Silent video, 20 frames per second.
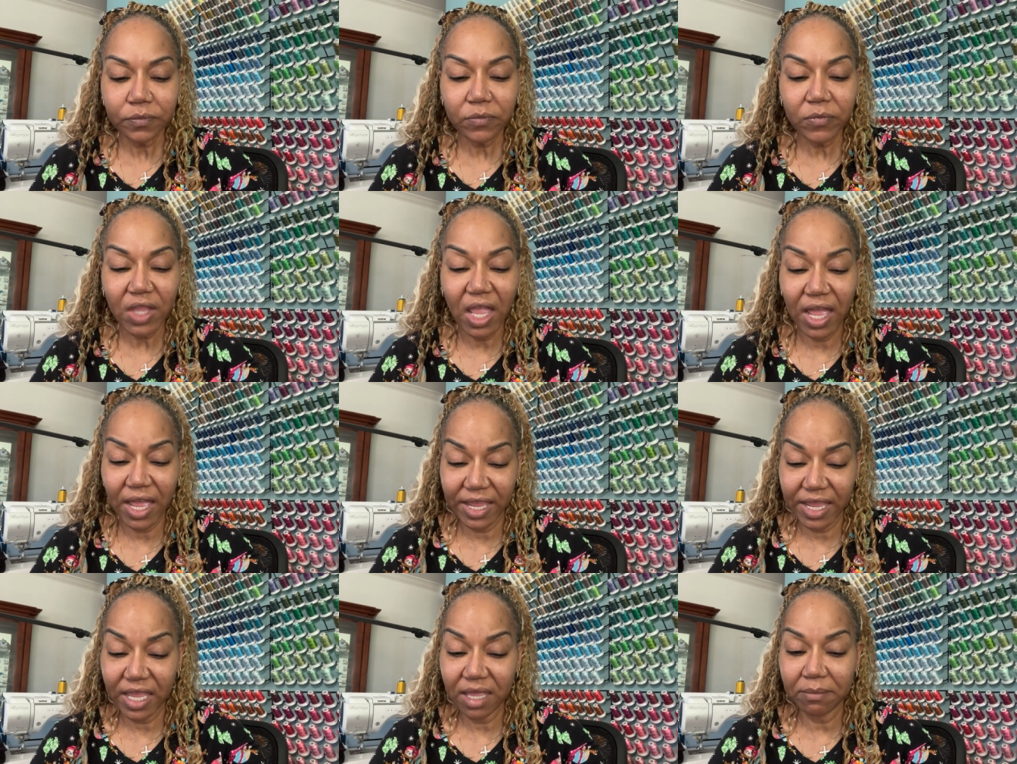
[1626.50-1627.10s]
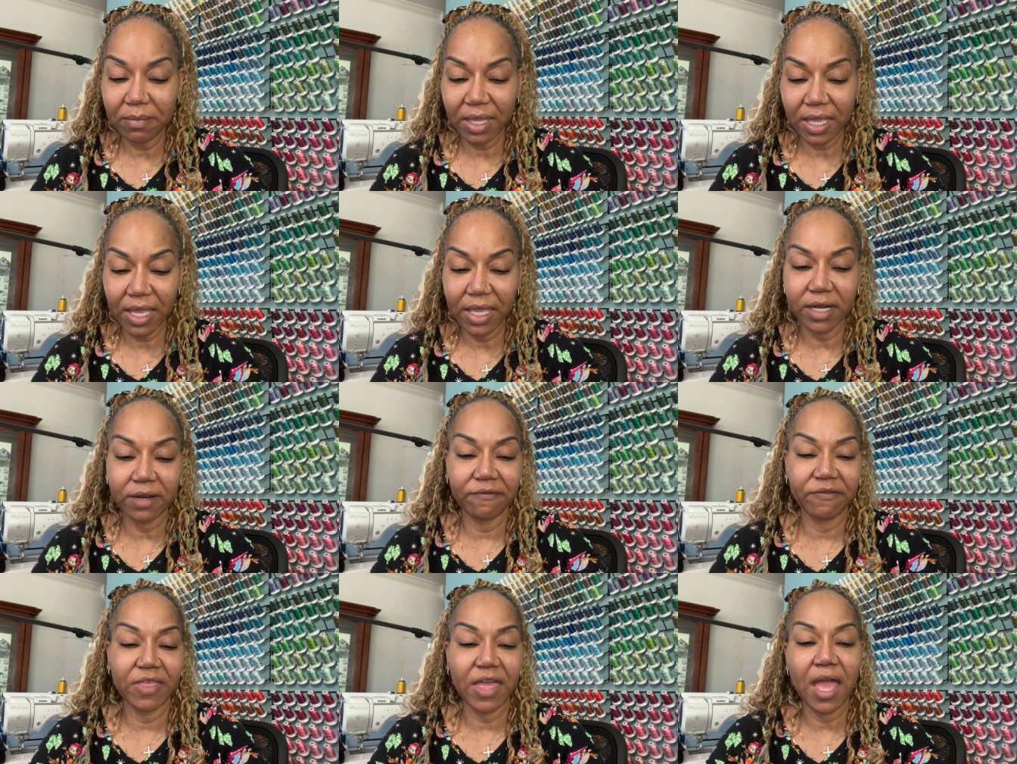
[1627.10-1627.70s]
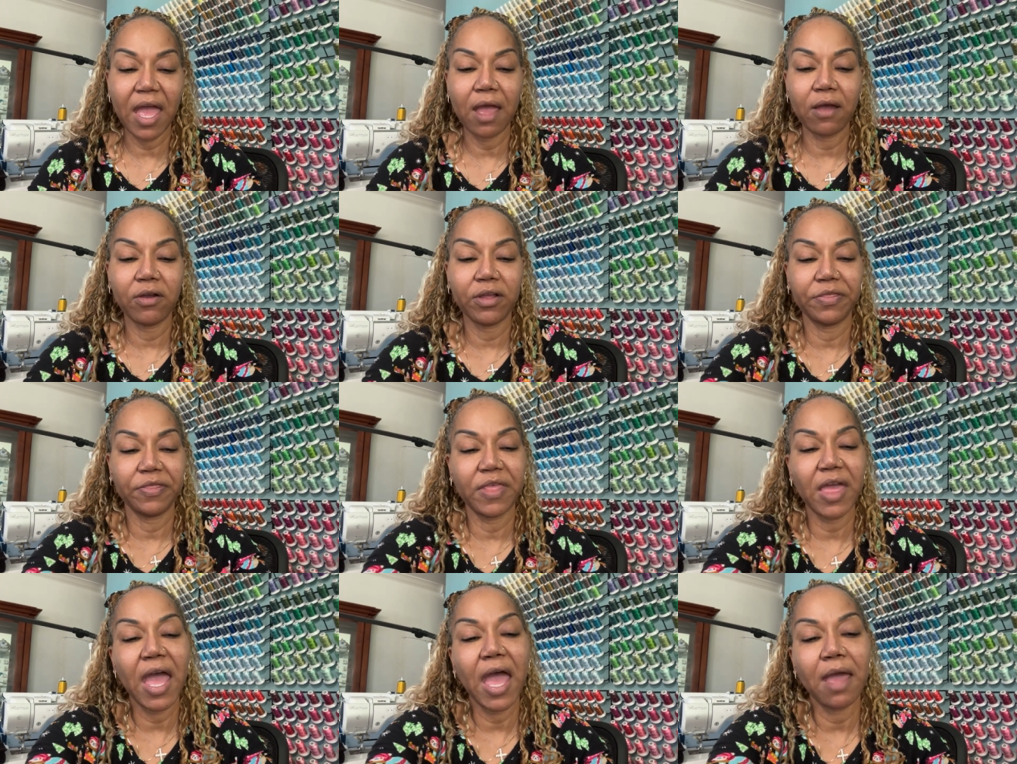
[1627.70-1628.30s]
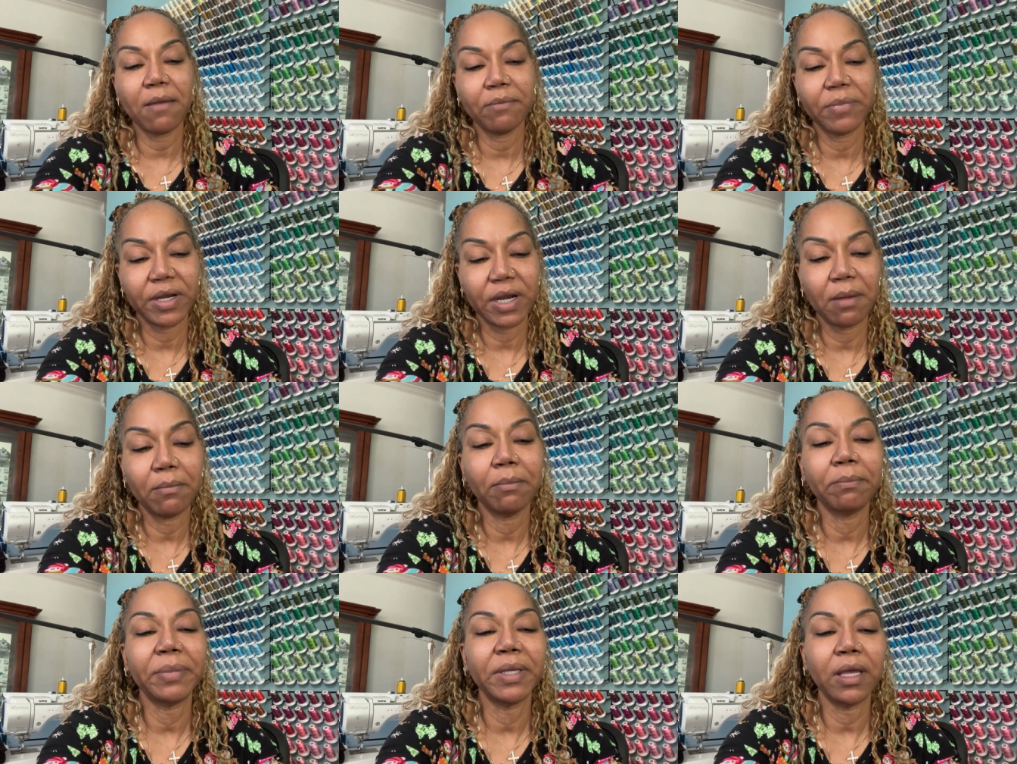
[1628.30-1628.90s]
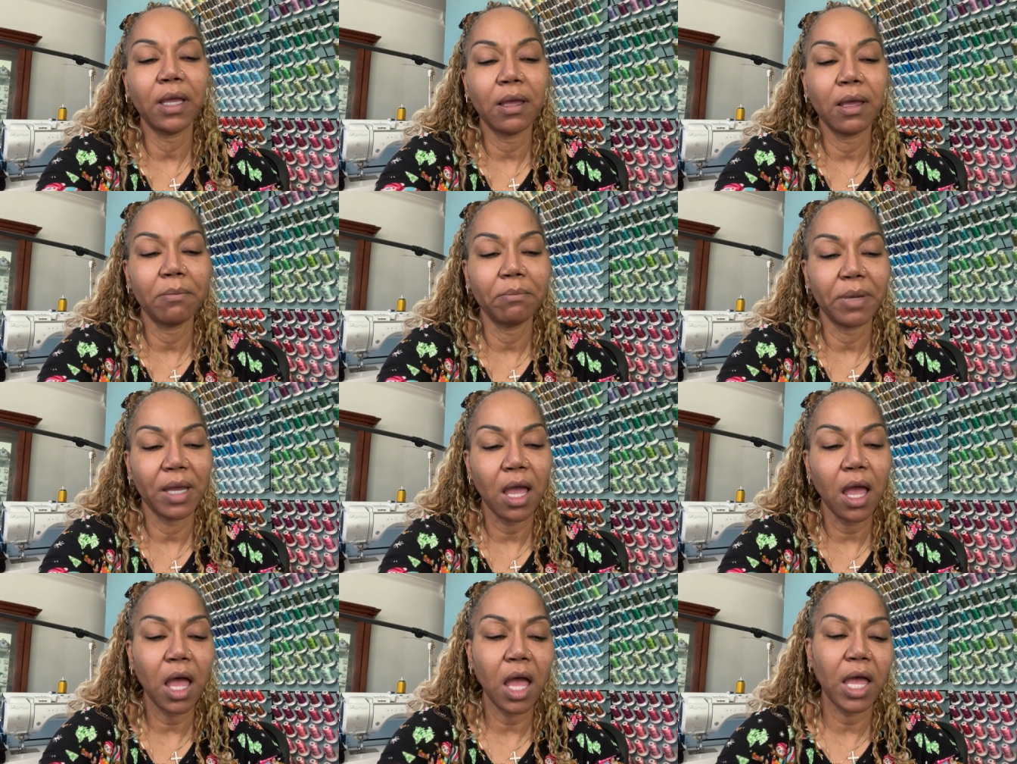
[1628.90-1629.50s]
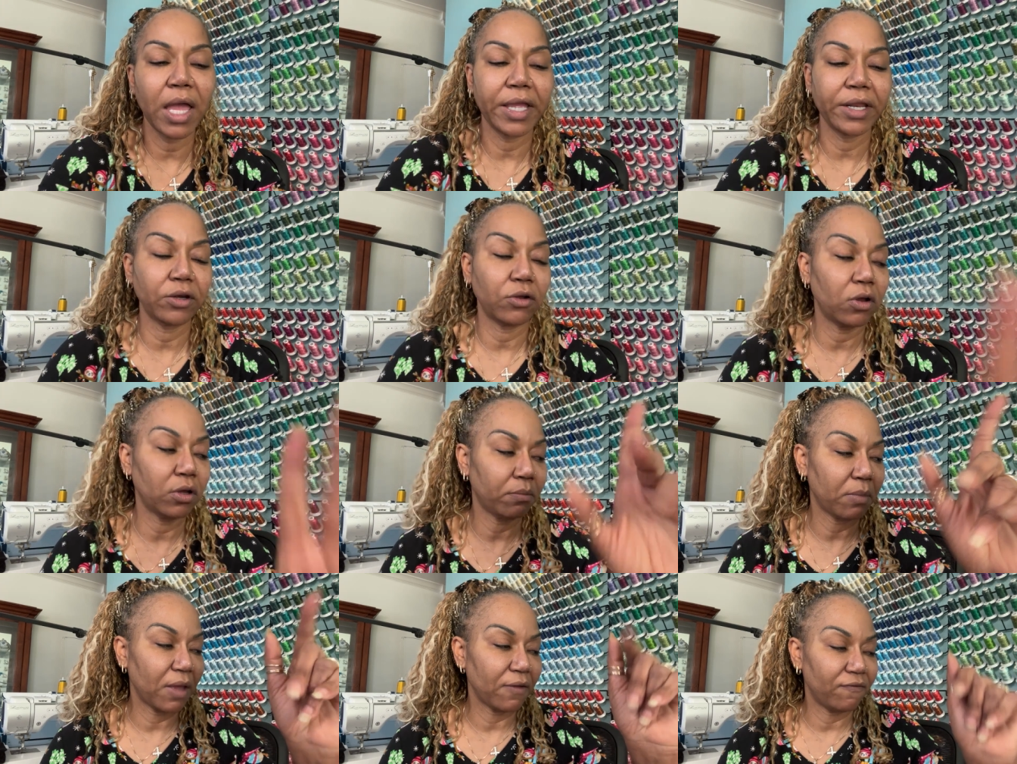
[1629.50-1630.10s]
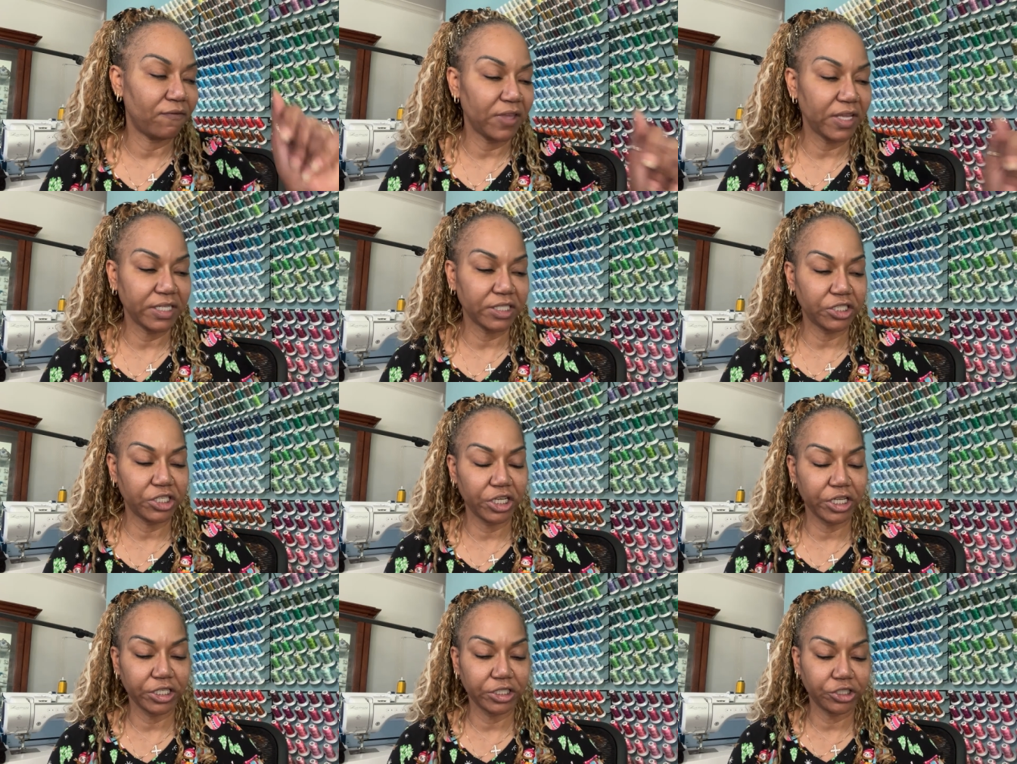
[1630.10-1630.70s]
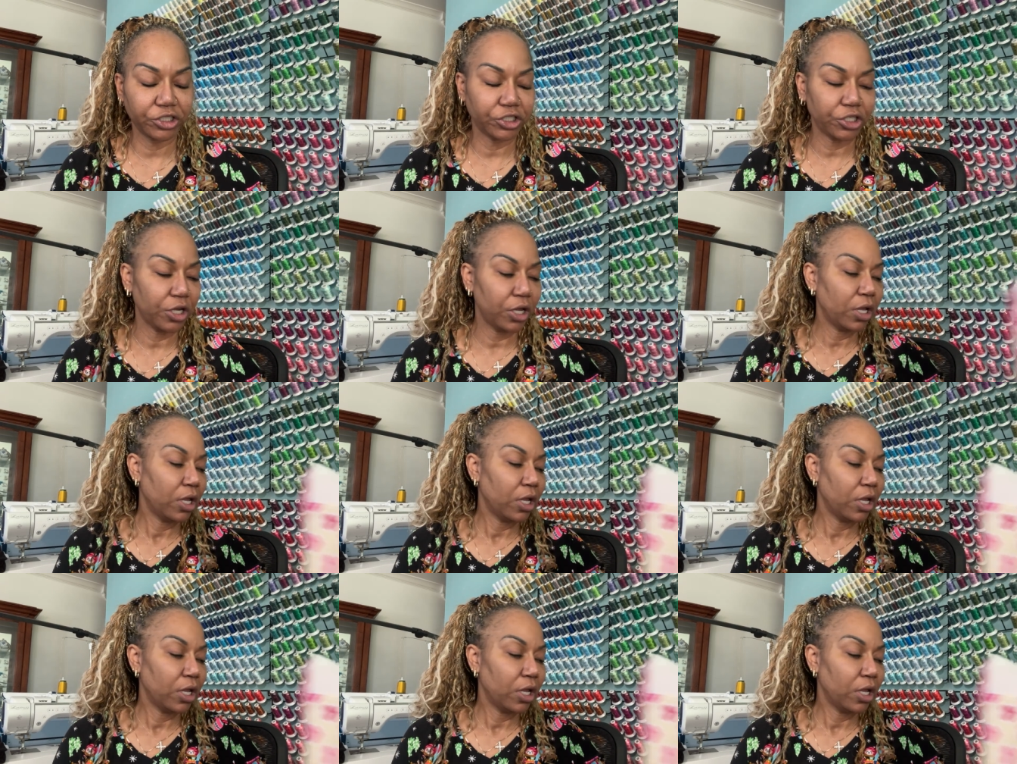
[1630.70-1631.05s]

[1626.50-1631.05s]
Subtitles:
I am ahead of that on that, but I'm behind on my vintage,